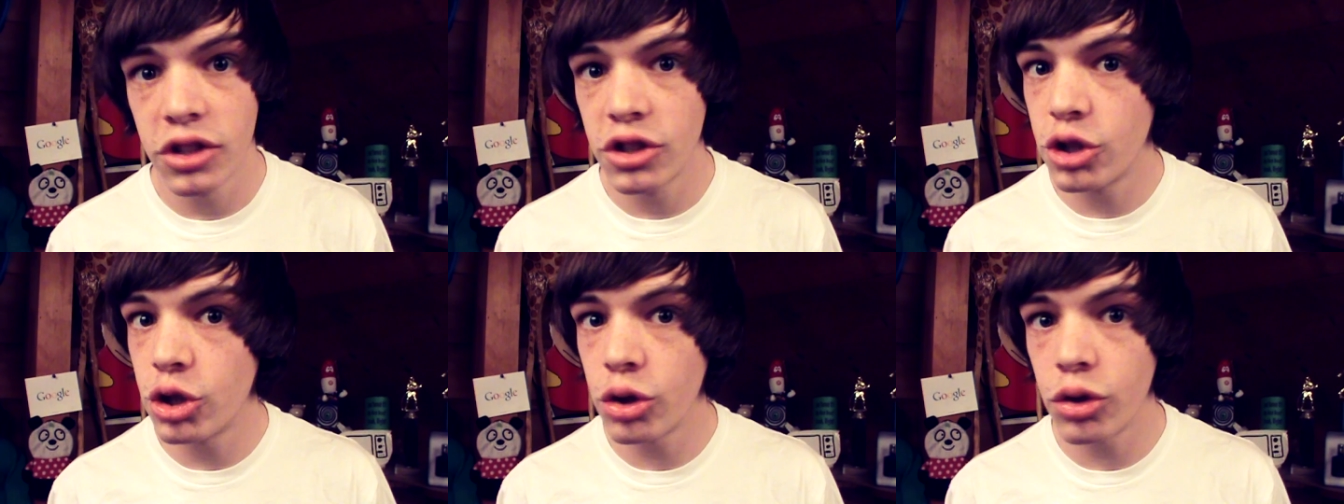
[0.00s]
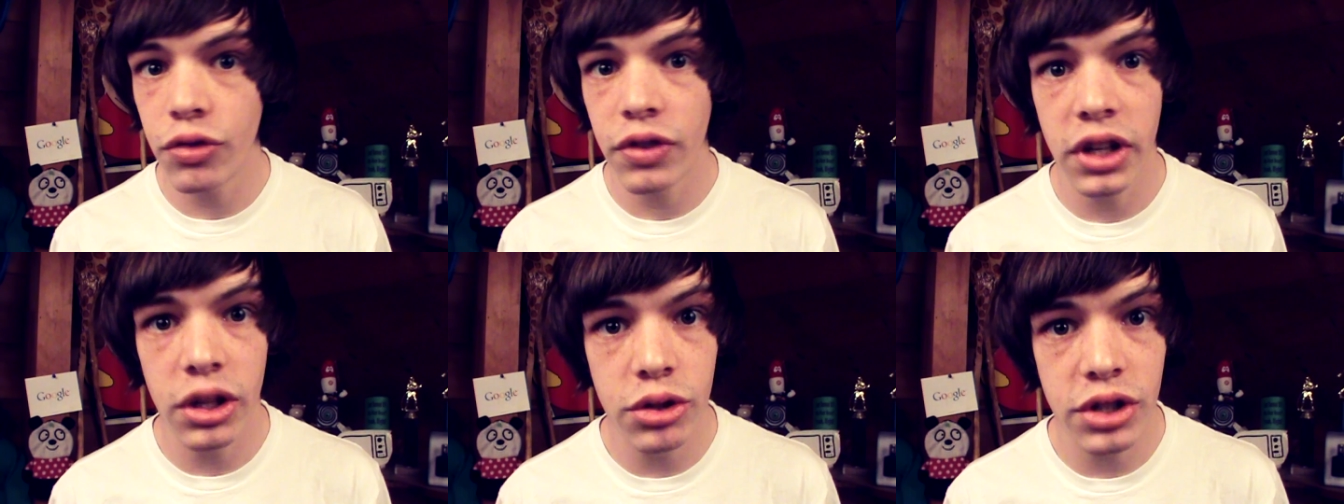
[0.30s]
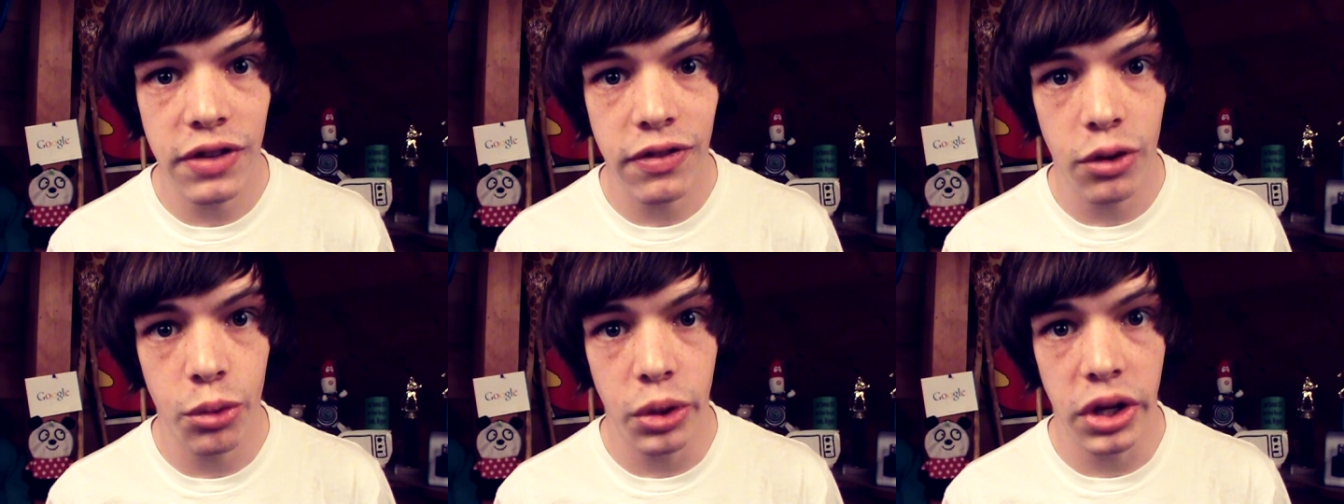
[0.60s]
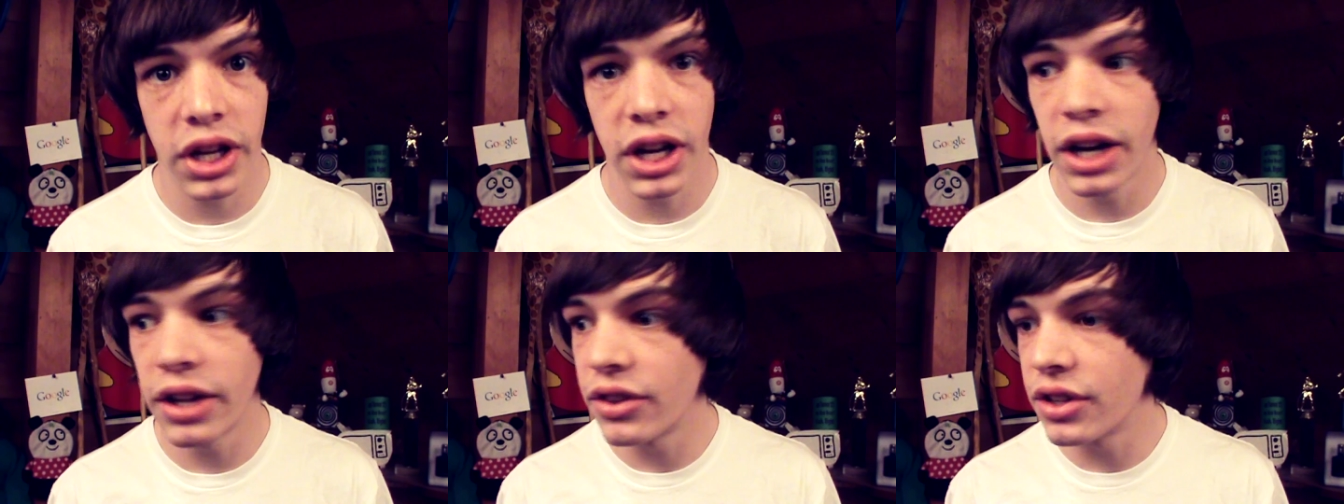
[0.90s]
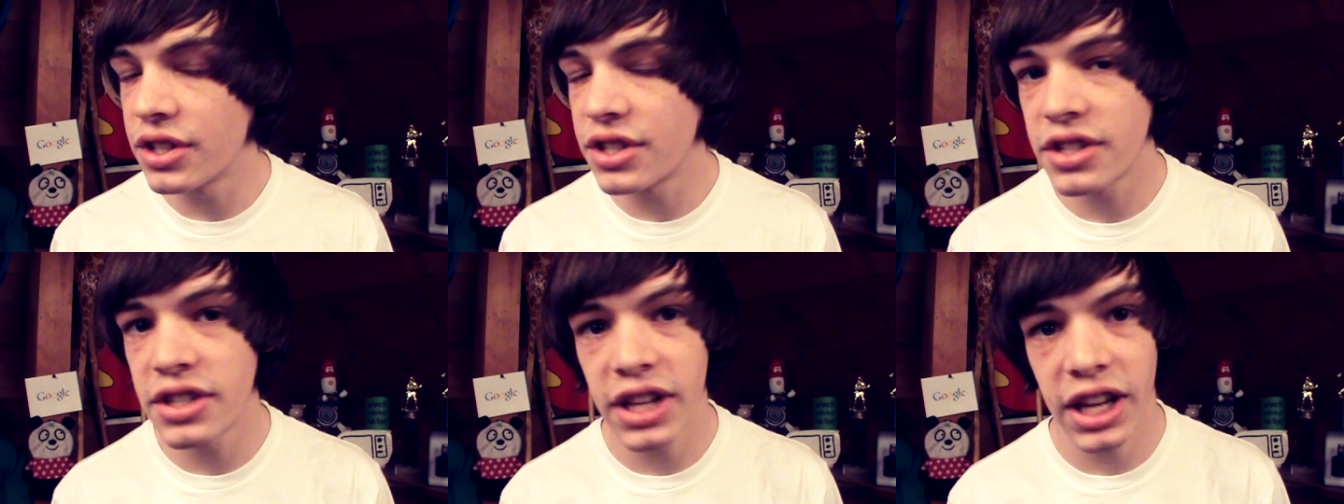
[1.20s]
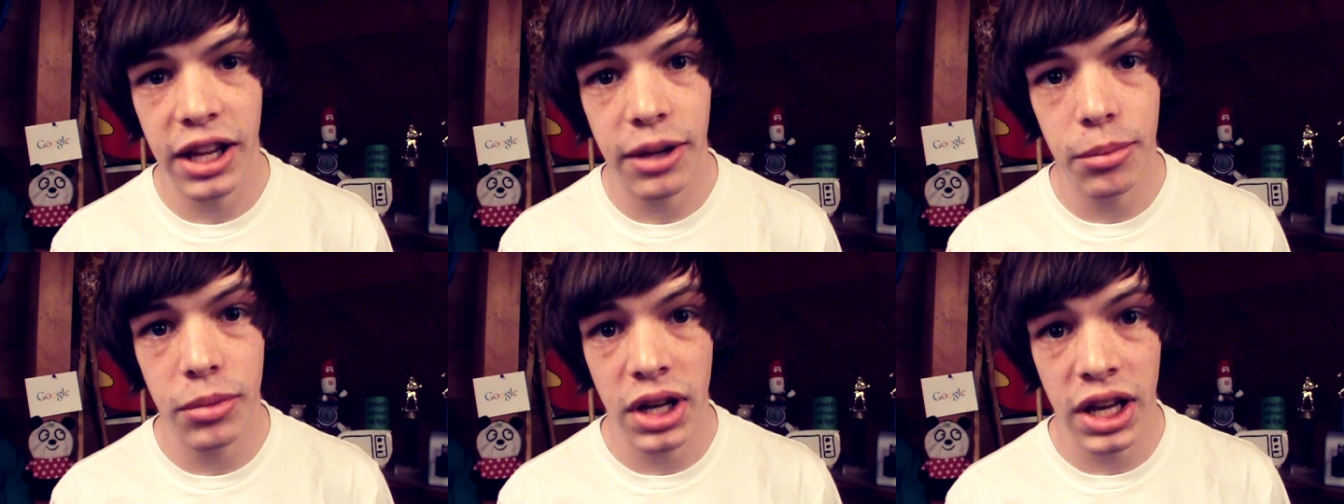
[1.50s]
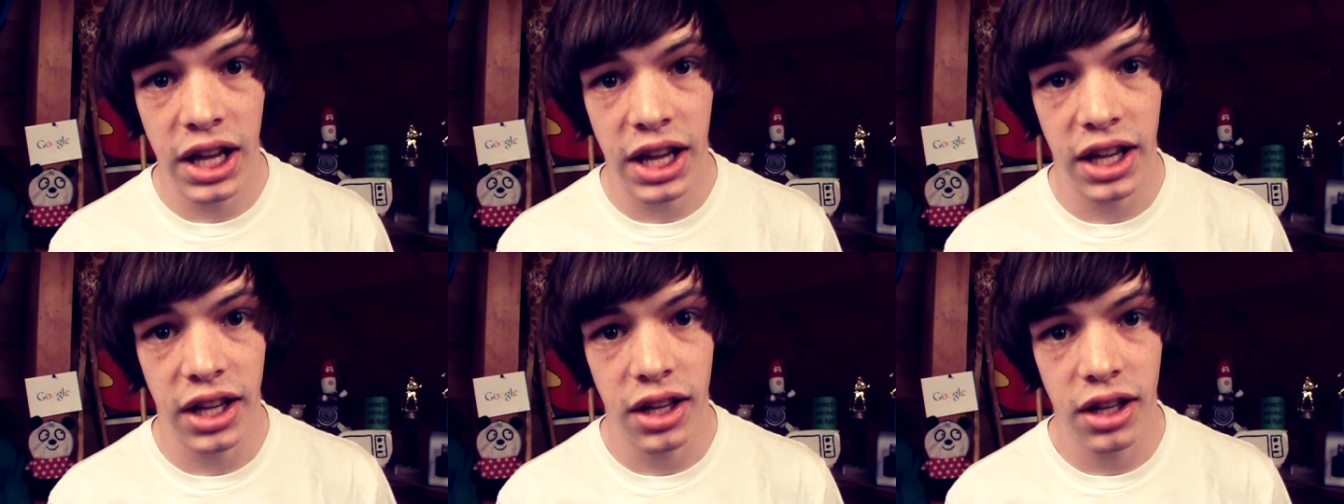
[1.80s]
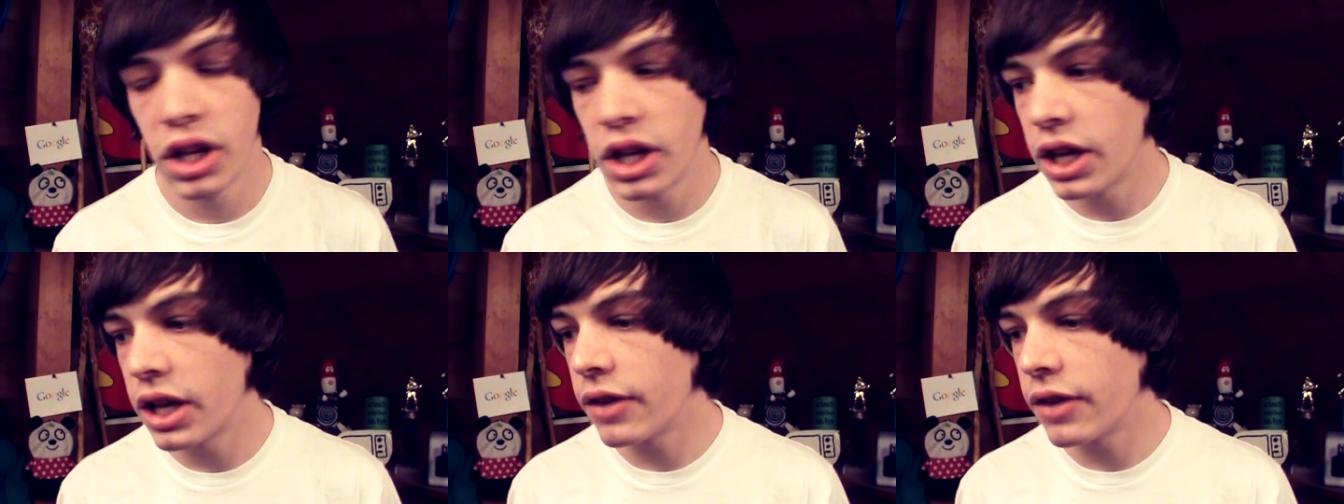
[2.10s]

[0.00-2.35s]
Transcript: two videos every week on the same day.